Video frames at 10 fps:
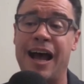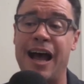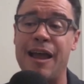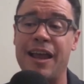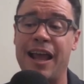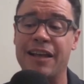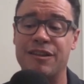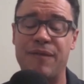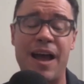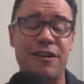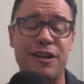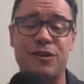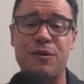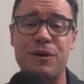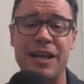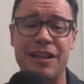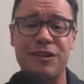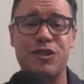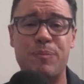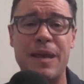I, as the valedictorian and
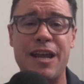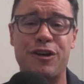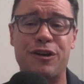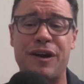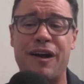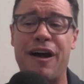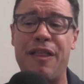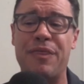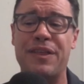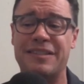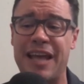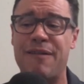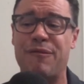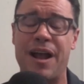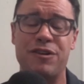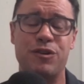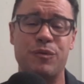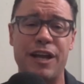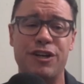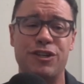the speaker on the day of
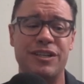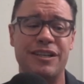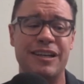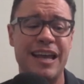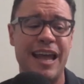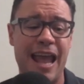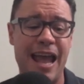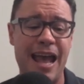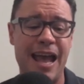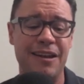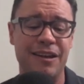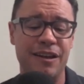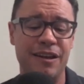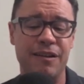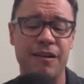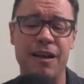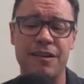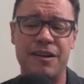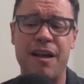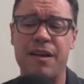graduation, had uh,
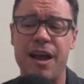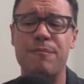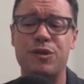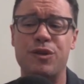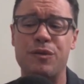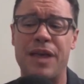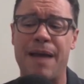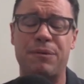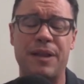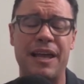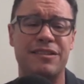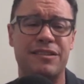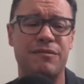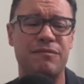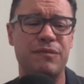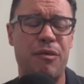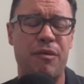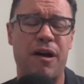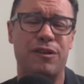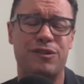c- come to that place
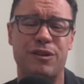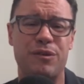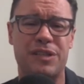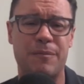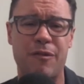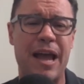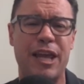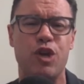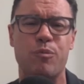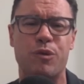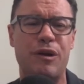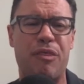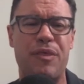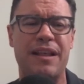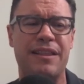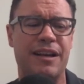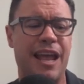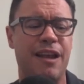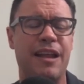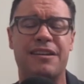with also some of my humor, a thing that
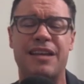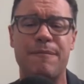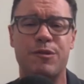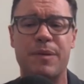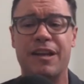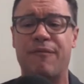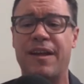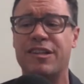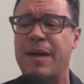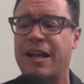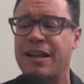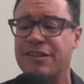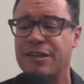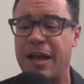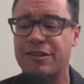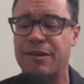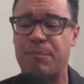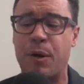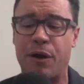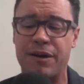can at times be a defense mechanism, as a
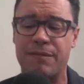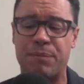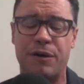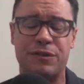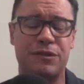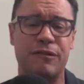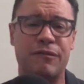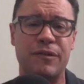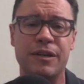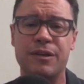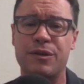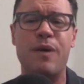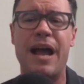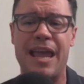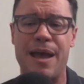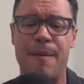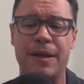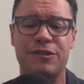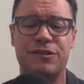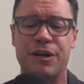part and parcel of who I am.
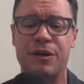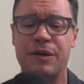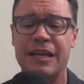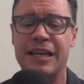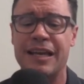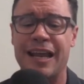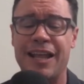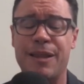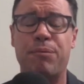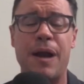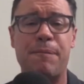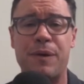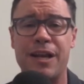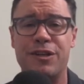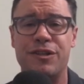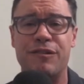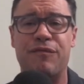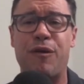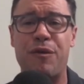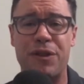And so, in the preparation
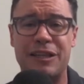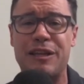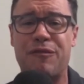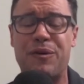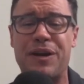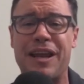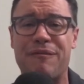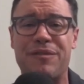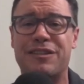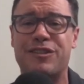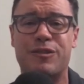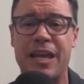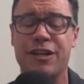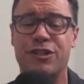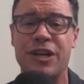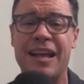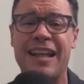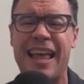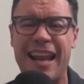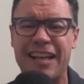for the delivery of this speech,
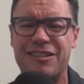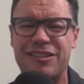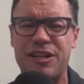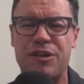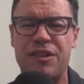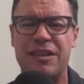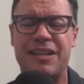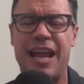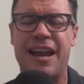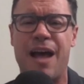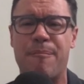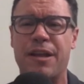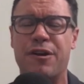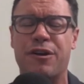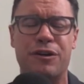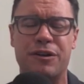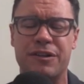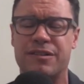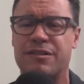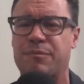that still to this day not been
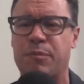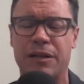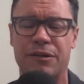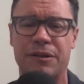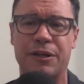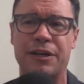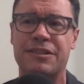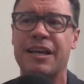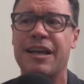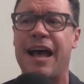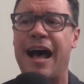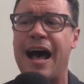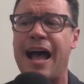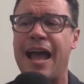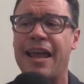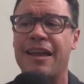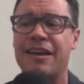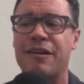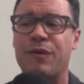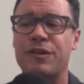heard, spoiler alert,
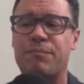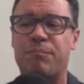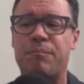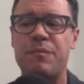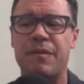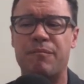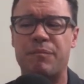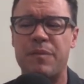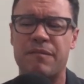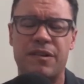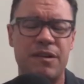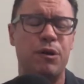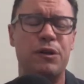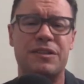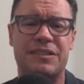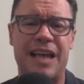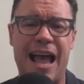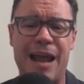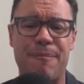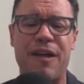I was pulled
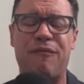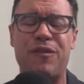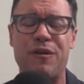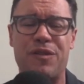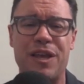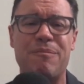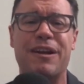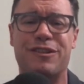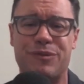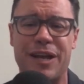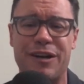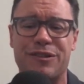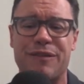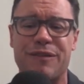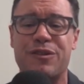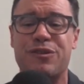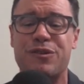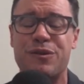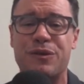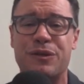aside by a few of the administrators of the
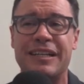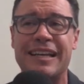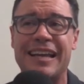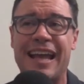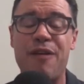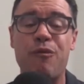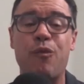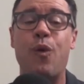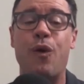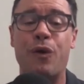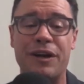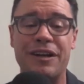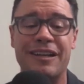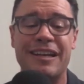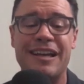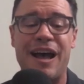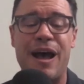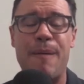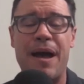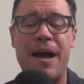school and warned
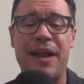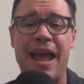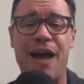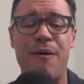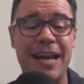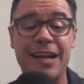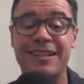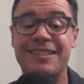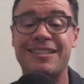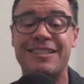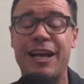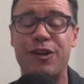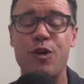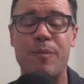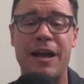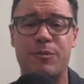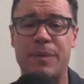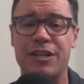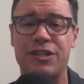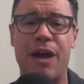about how I needed to stick to my
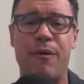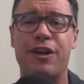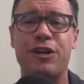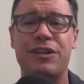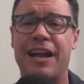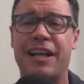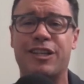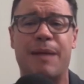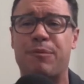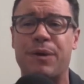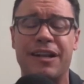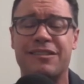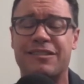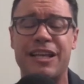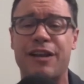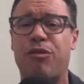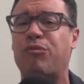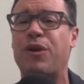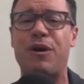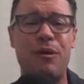speech, how I could not extemporaneously
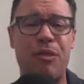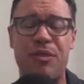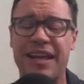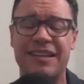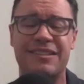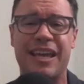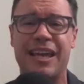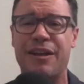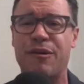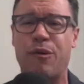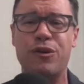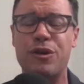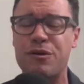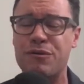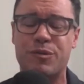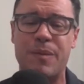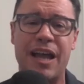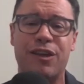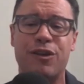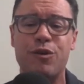throw things in or use
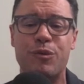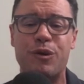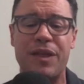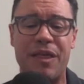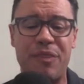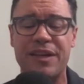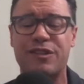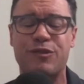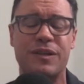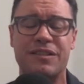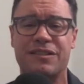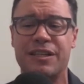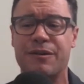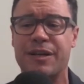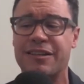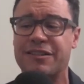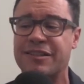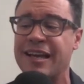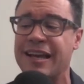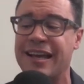my humor, that this was serious.